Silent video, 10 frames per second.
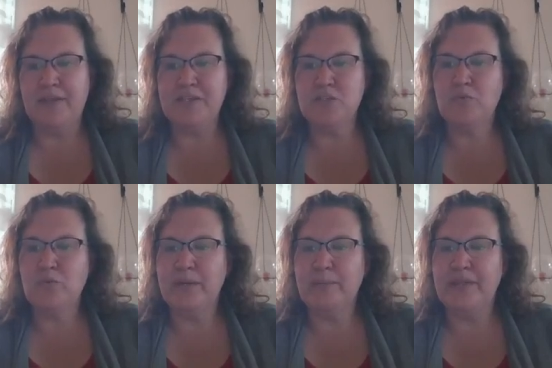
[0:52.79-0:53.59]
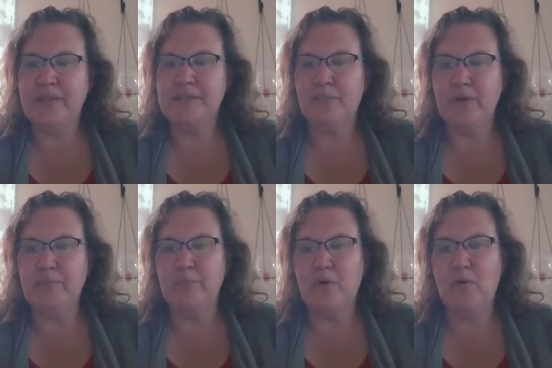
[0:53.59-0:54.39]
this ruling by the
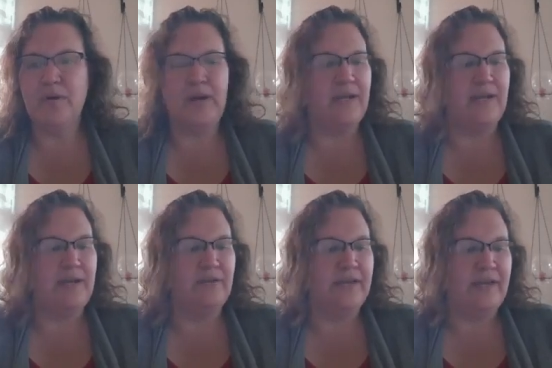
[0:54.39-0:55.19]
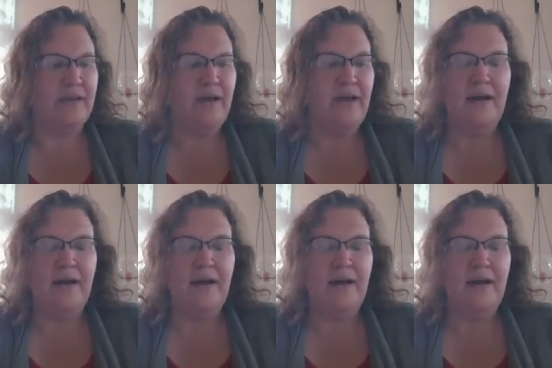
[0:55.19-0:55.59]
Supreme Court in Italy.